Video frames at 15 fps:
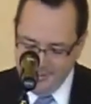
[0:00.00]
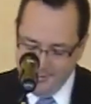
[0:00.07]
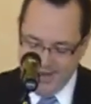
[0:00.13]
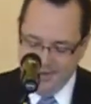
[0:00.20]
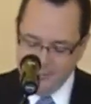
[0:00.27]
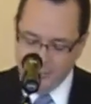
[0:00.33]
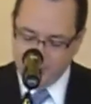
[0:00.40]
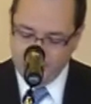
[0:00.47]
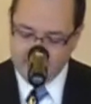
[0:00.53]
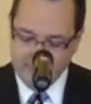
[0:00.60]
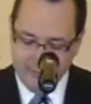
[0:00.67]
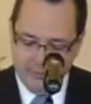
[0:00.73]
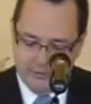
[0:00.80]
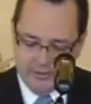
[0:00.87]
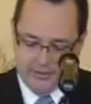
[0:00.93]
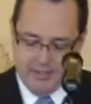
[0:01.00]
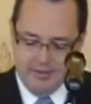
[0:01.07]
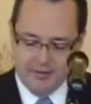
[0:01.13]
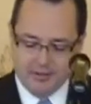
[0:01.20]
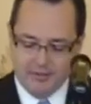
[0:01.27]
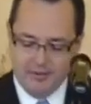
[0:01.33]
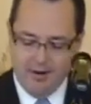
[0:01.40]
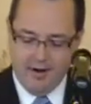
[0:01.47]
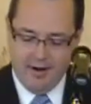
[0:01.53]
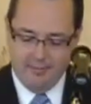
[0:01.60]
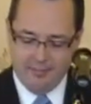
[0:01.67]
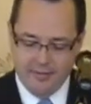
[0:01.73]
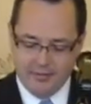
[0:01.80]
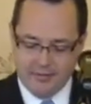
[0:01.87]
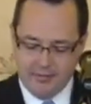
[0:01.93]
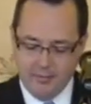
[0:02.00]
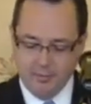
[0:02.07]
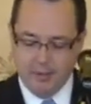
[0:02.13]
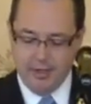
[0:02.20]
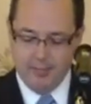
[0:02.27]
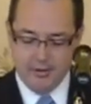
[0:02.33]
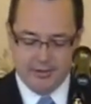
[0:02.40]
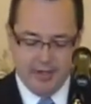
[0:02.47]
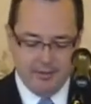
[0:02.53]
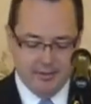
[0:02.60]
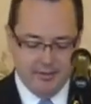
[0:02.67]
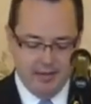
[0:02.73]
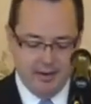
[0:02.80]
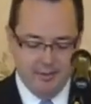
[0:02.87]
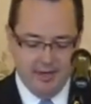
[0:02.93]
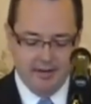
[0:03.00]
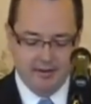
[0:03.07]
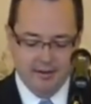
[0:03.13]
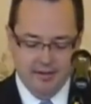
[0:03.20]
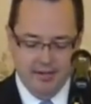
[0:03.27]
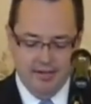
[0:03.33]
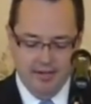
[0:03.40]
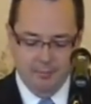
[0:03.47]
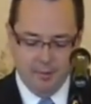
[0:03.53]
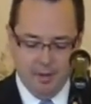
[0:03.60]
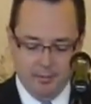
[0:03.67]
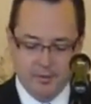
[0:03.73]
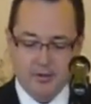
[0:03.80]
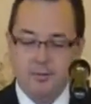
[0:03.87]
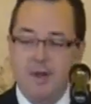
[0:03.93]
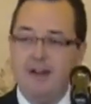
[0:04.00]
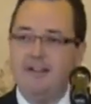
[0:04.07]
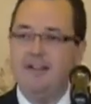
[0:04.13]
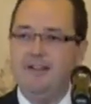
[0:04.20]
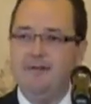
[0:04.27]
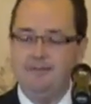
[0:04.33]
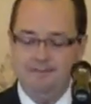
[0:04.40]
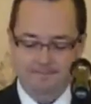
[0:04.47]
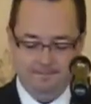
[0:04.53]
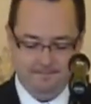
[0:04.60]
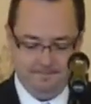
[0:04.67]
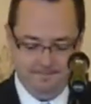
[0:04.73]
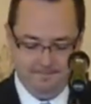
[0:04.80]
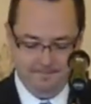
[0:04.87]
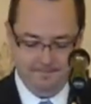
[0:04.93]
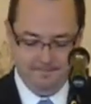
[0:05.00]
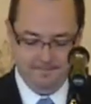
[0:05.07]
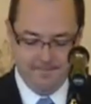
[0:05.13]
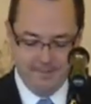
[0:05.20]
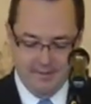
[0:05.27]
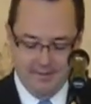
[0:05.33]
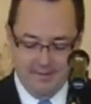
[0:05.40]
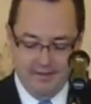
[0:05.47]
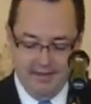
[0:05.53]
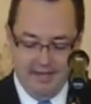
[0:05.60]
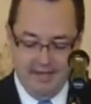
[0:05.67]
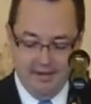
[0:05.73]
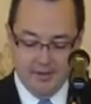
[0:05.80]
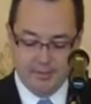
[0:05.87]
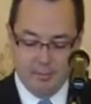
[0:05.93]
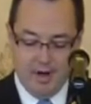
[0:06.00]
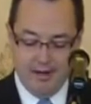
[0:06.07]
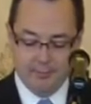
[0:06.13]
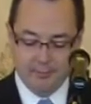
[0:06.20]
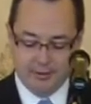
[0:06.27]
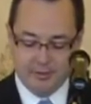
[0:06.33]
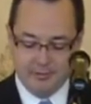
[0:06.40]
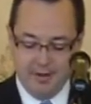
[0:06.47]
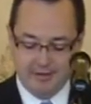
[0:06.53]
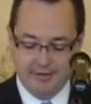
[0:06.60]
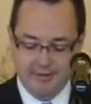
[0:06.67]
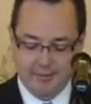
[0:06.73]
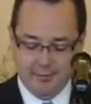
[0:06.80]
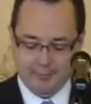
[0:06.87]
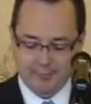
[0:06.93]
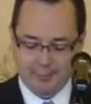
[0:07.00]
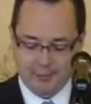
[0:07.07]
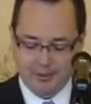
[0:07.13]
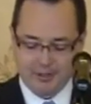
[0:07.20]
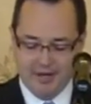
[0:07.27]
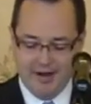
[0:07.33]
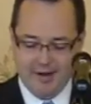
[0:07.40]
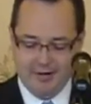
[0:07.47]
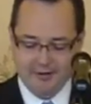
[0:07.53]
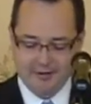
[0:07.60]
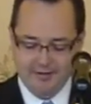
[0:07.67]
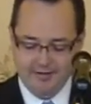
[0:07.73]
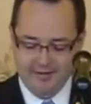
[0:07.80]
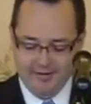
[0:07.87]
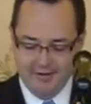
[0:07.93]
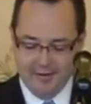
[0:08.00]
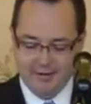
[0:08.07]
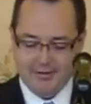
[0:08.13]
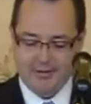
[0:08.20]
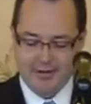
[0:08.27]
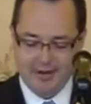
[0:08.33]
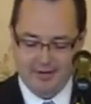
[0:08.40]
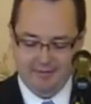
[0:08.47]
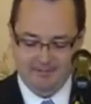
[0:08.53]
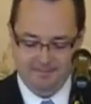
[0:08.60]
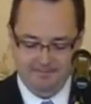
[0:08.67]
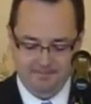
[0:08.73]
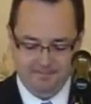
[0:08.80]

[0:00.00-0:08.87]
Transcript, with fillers: The man worked in a prestigious law office where he was up and coming and well respected. He and his wife were expecting their first child, a son.